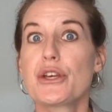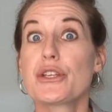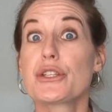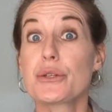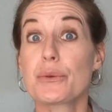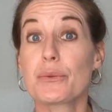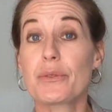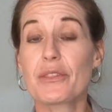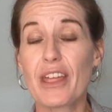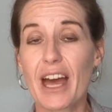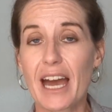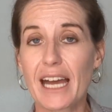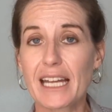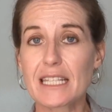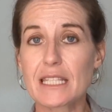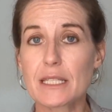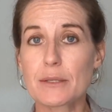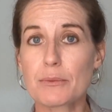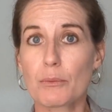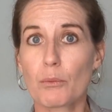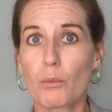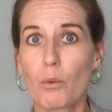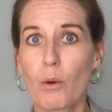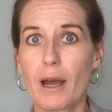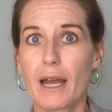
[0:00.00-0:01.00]
So
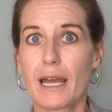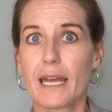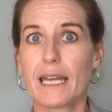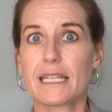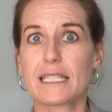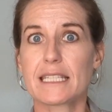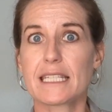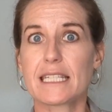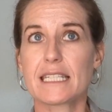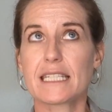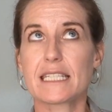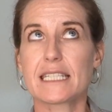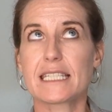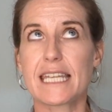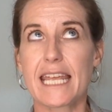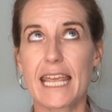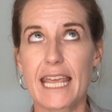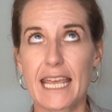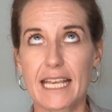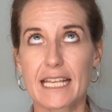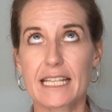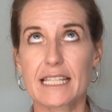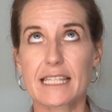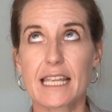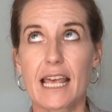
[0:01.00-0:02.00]
that's what
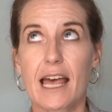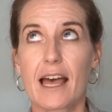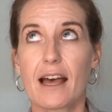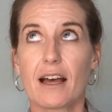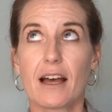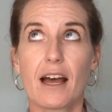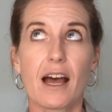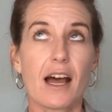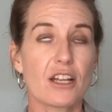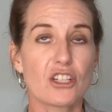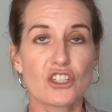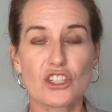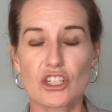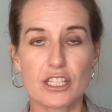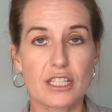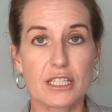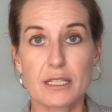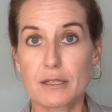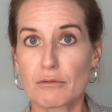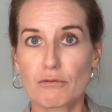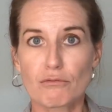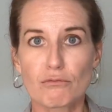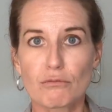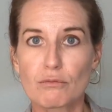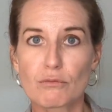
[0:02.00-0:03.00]
takes
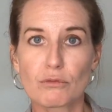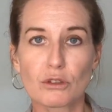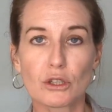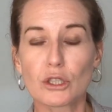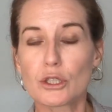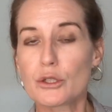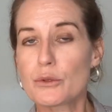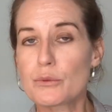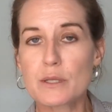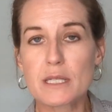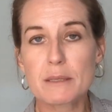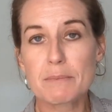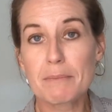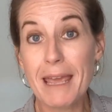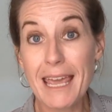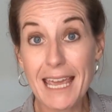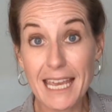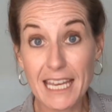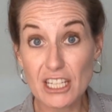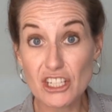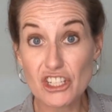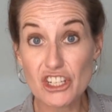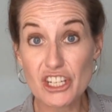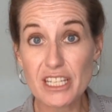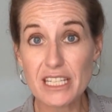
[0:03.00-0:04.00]
just loose
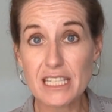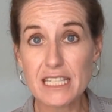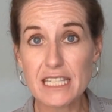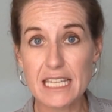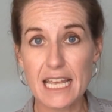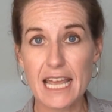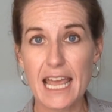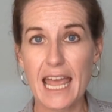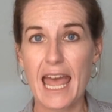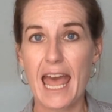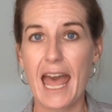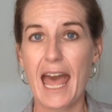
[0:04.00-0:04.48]
pages